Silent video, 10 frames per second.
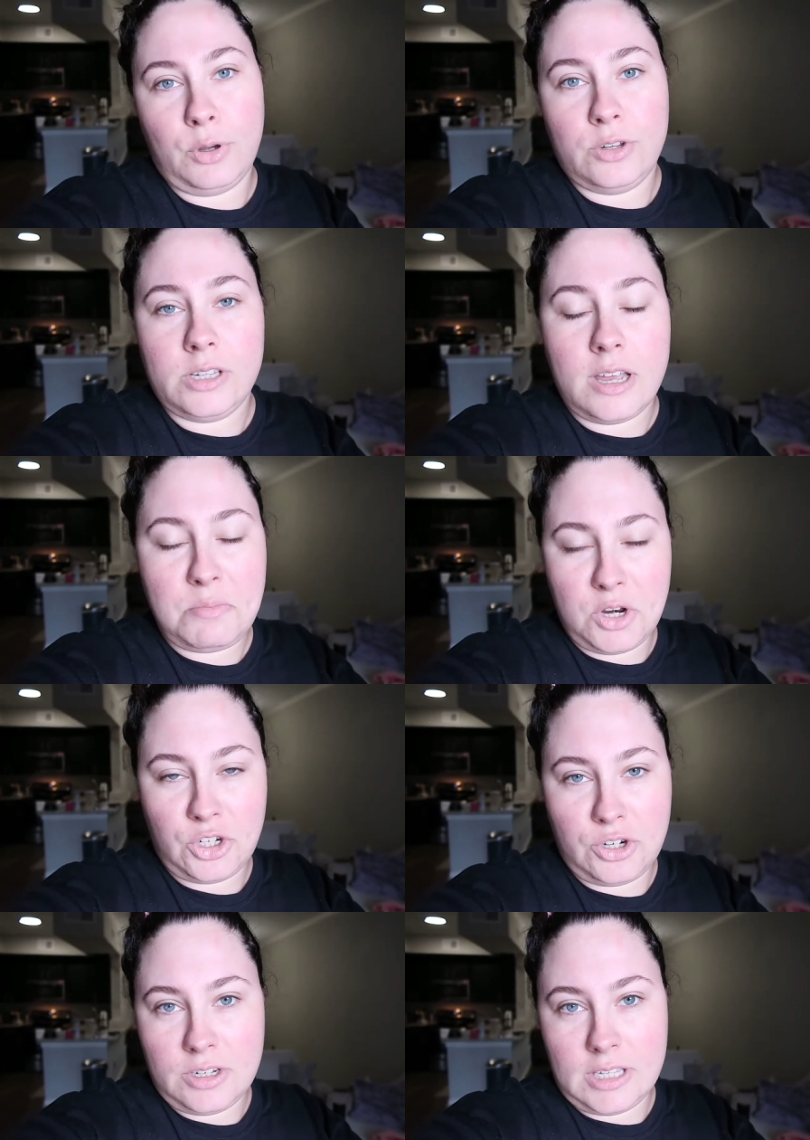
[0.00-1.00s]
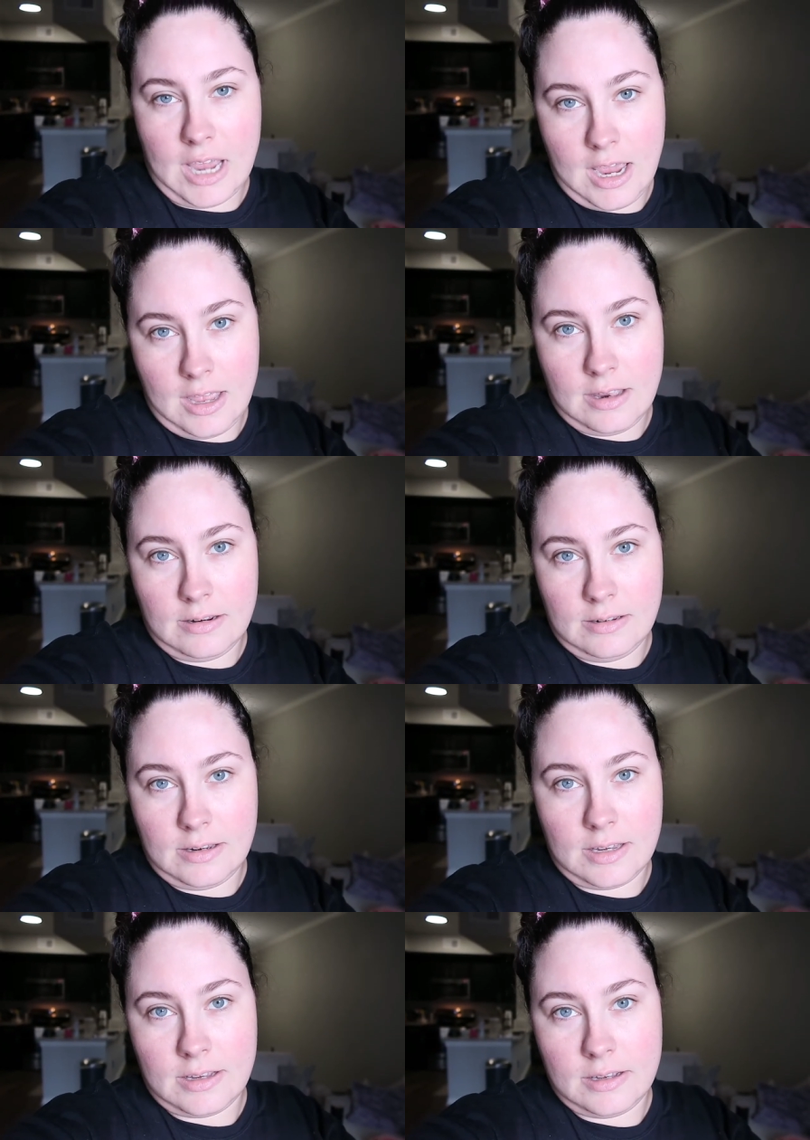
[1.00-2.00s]
Post a lot of pictures
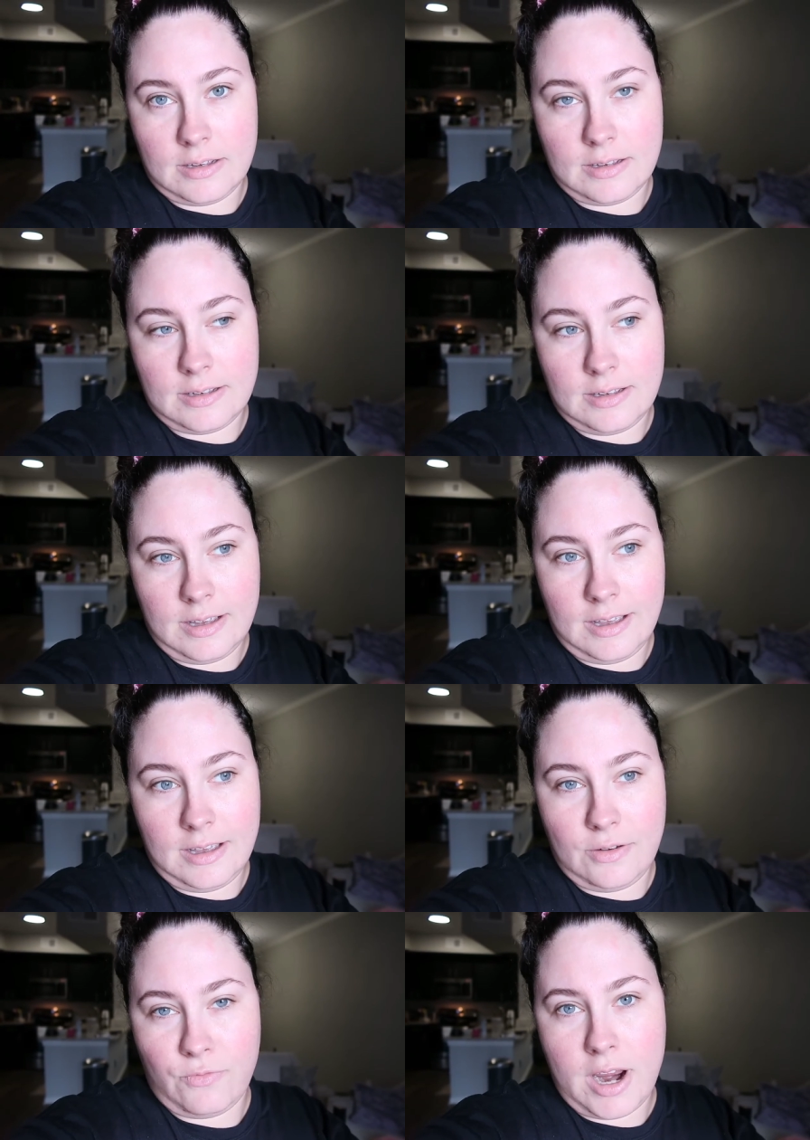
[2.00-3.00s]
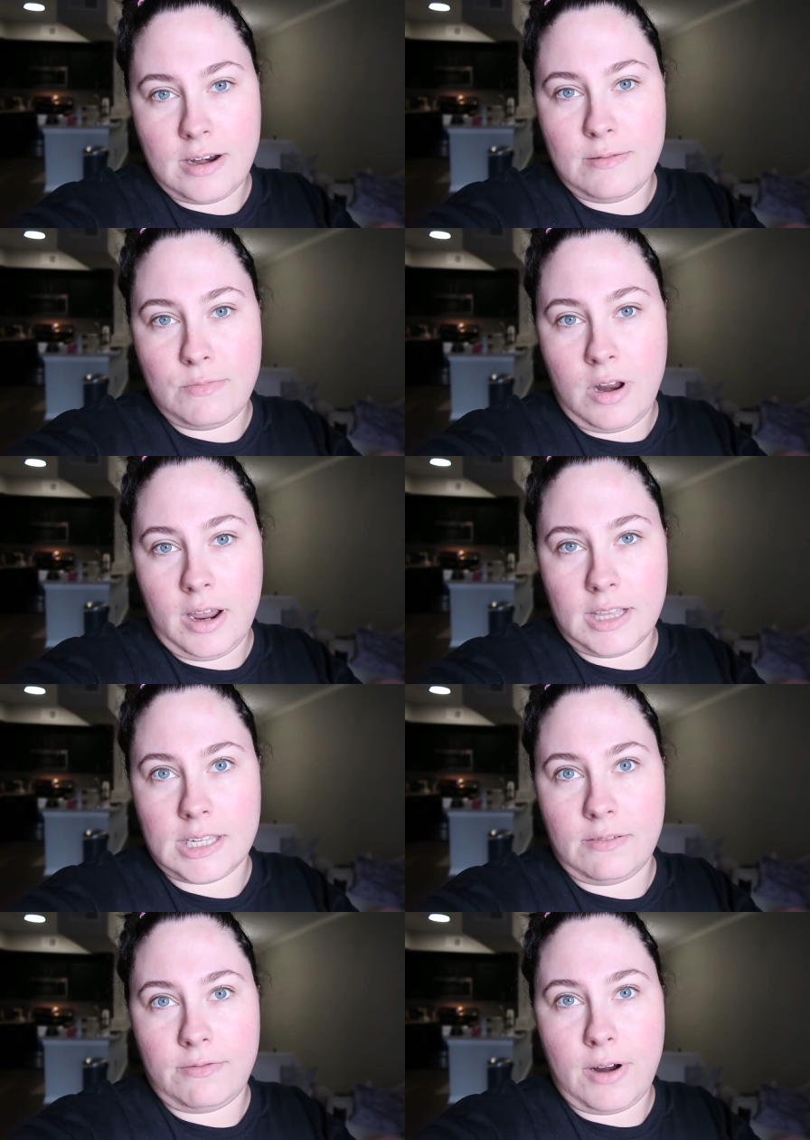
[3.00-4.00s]
and random nuggets
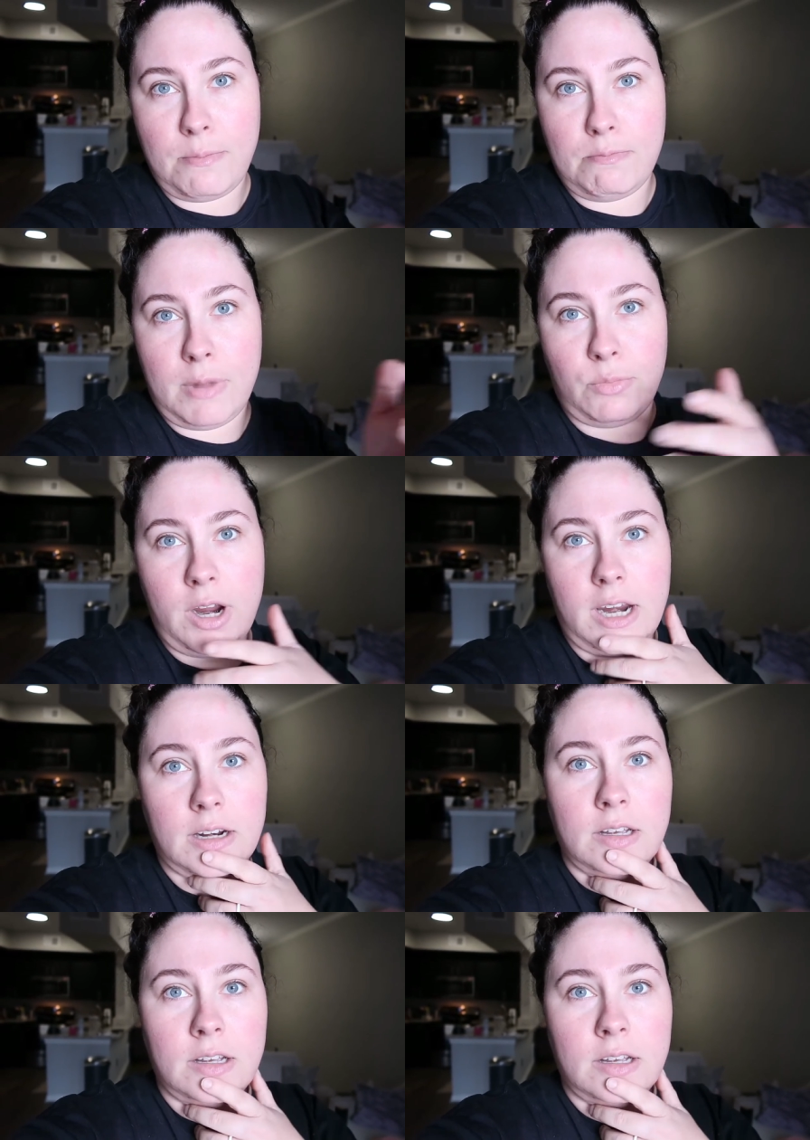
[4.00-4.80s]
from my brain.